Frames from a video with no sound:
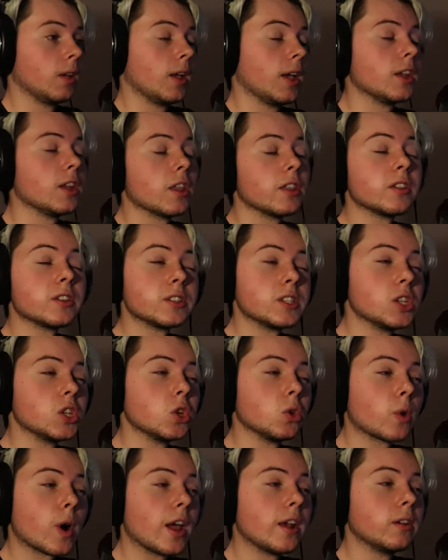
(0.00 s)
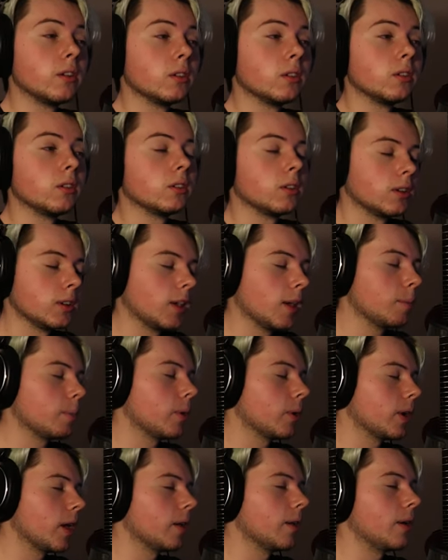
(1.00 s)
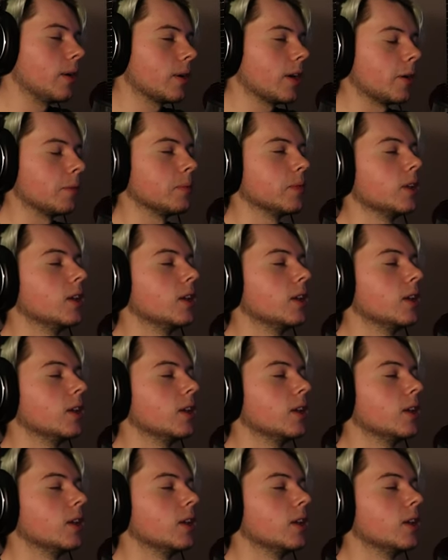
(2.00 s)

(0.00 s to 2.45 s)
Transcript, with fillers: Another single red. Yep, okay, okay.